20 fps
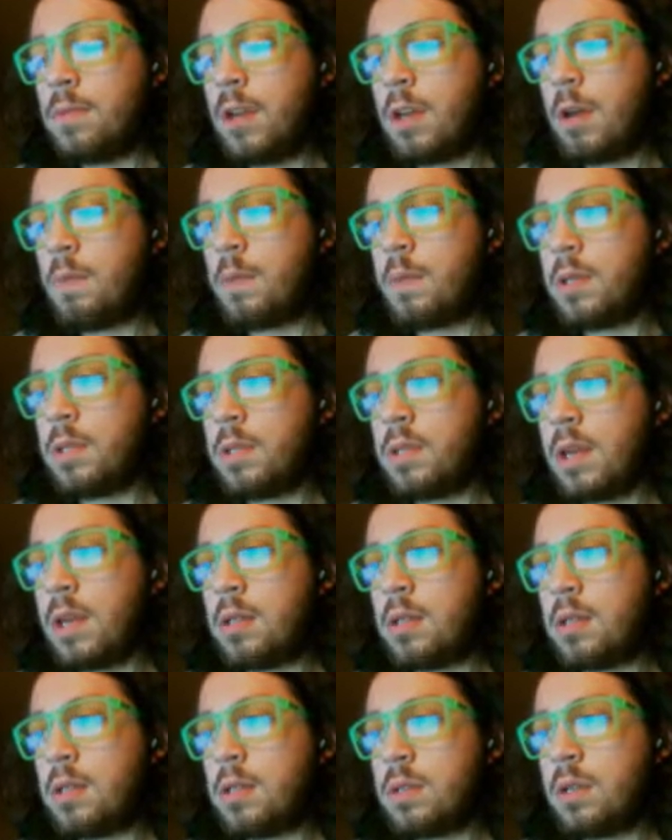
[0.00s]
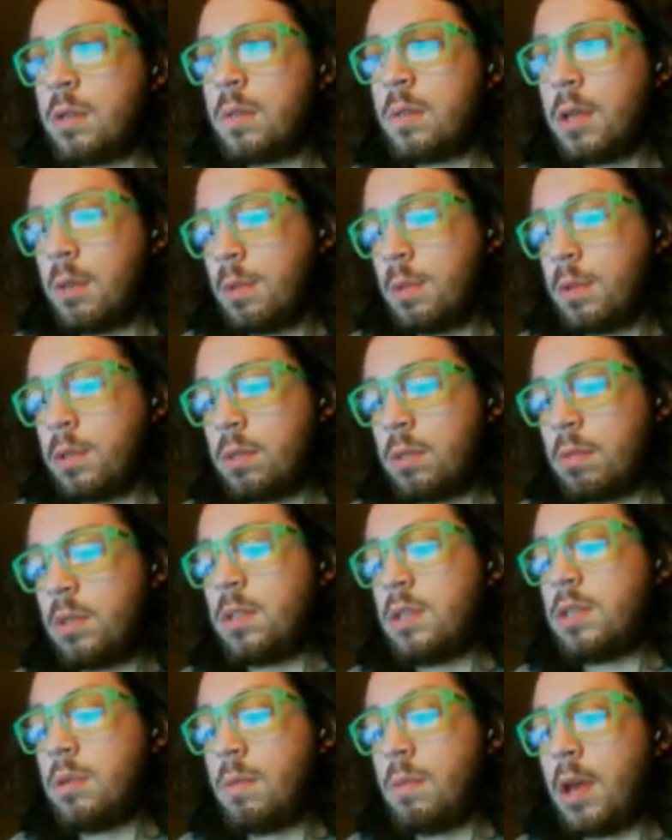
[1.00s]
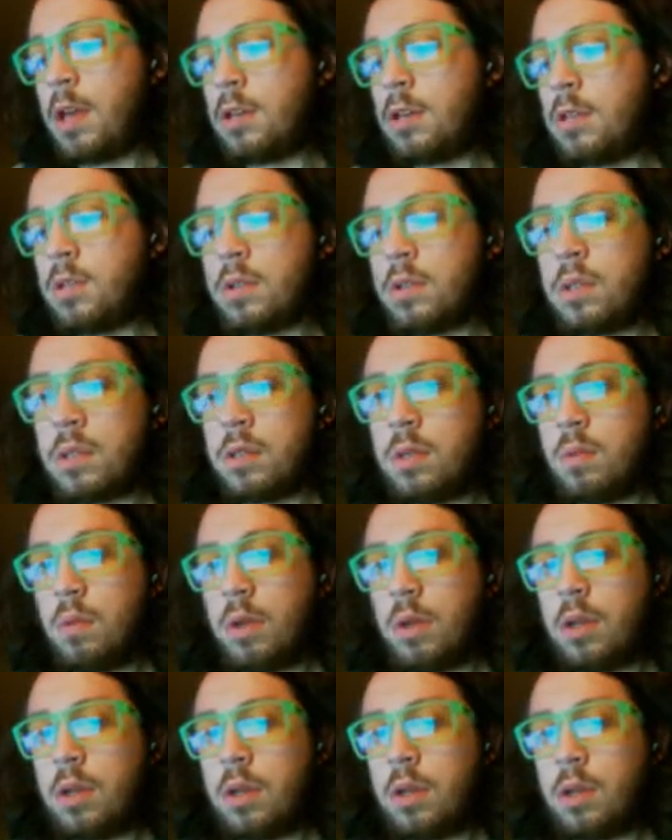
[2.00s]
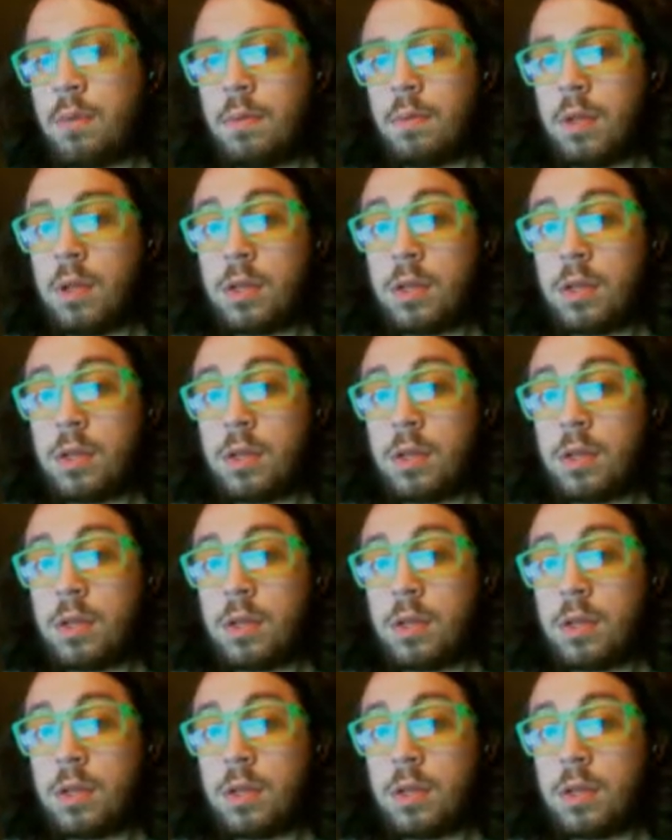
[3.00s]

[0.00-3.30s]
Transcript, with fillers: dowel pin sizes and I'll be able to mix and match to see what um,